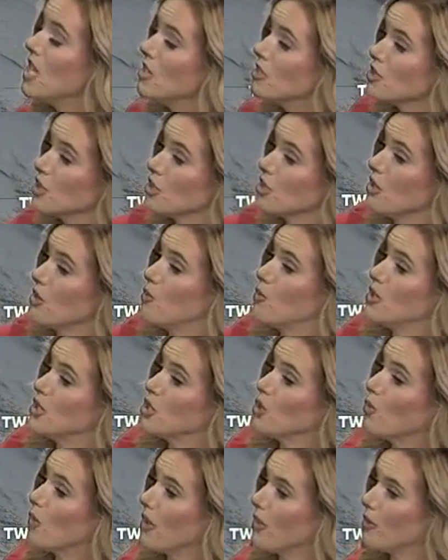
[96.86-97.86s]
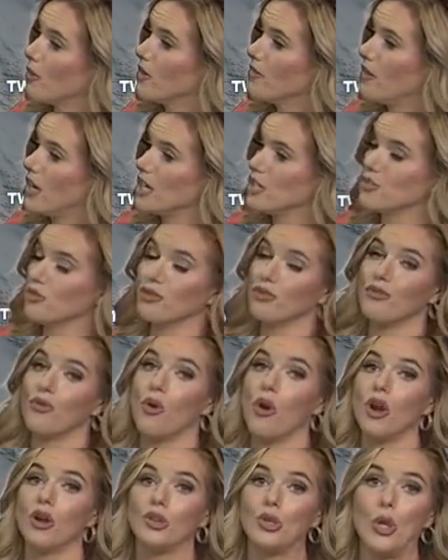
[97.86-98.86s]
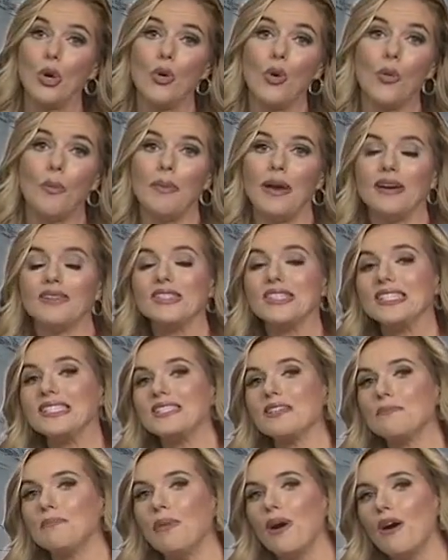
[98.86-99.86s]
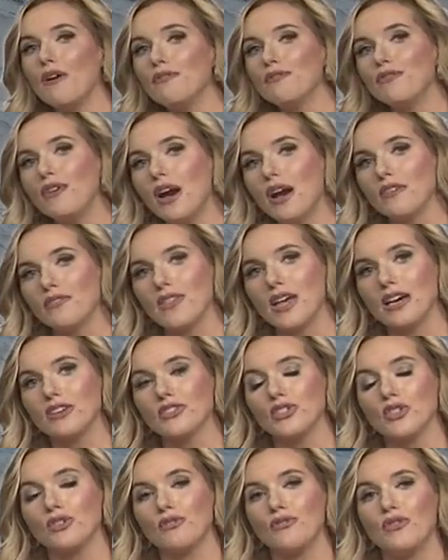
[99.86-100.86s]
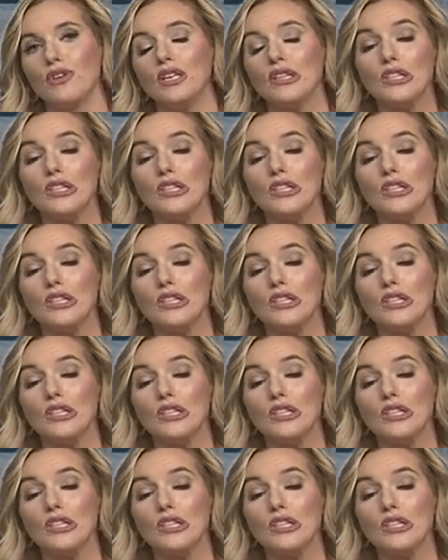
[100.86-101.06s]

There's also a winter weather advisory for our local mountains above 5,000 feet.